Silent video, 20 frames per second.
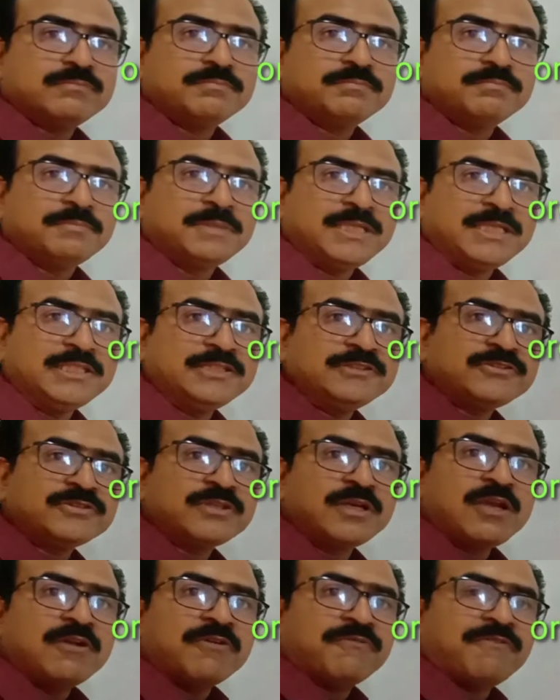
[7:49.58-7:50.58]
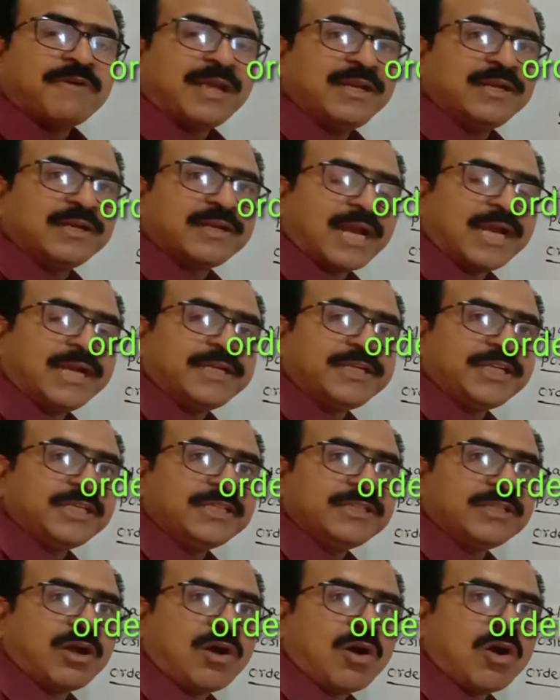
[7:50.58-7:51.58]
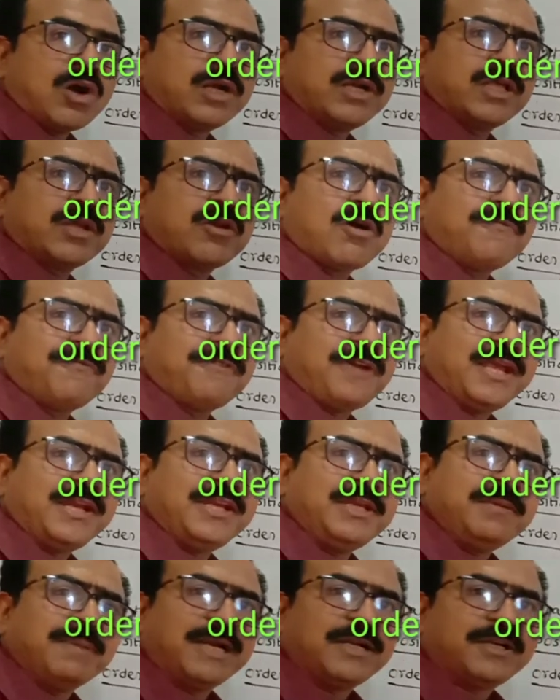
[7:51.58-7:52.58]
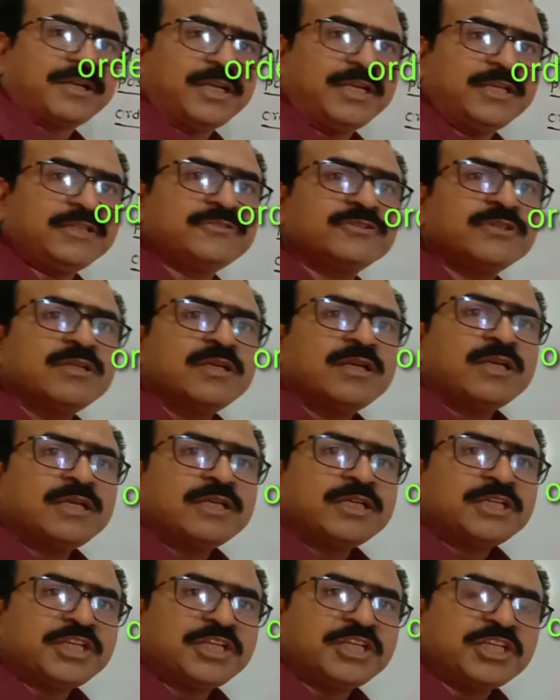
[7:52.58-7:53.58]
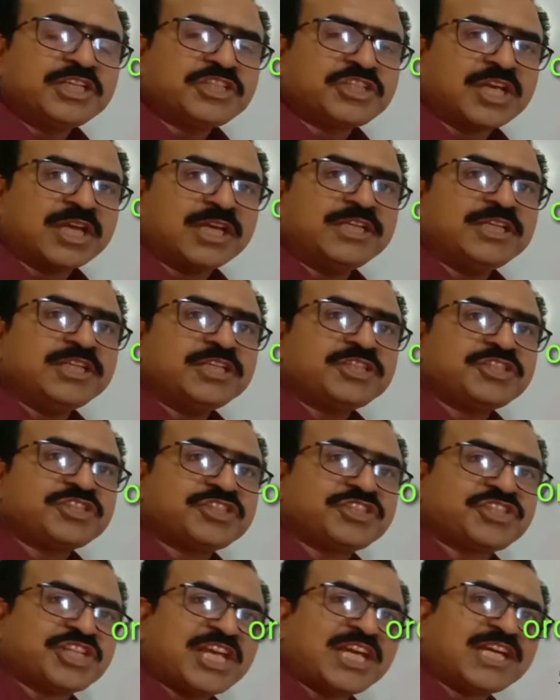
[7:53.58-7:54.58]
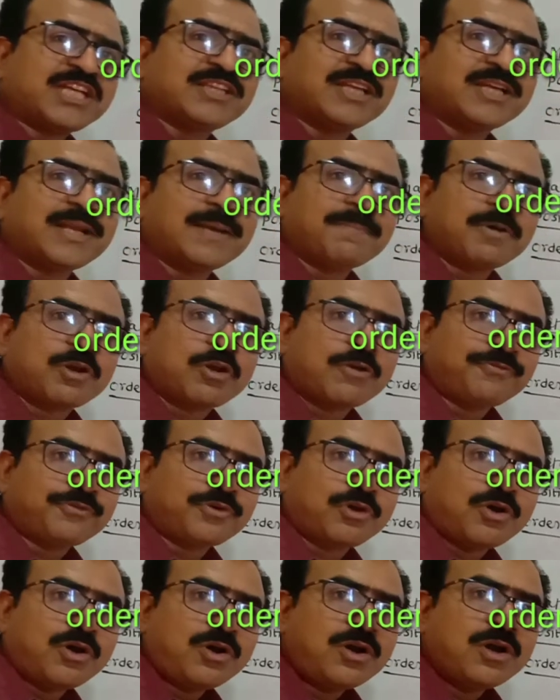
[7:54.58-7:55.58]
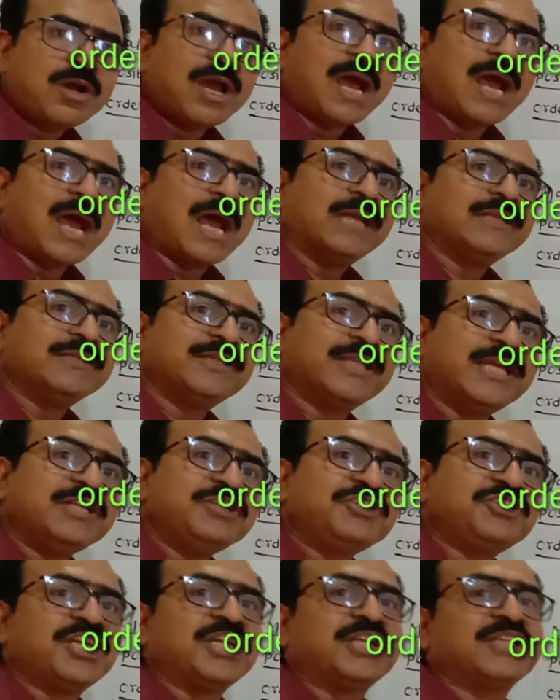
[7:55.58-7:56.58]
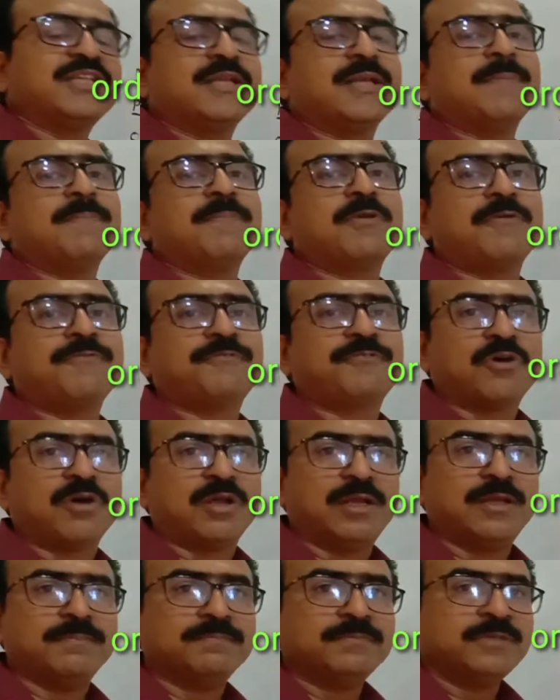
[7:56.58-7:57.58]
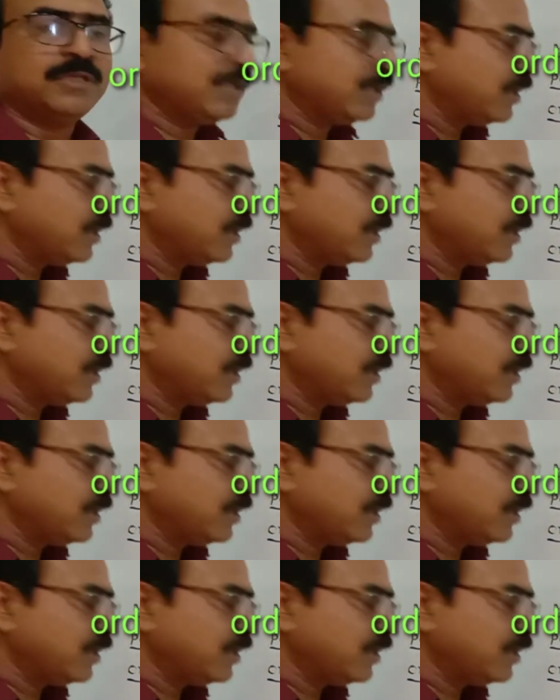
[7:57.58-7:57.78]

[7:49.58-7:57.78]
Means while writing the order of any matrix, initially check the number of row and then check the number of column.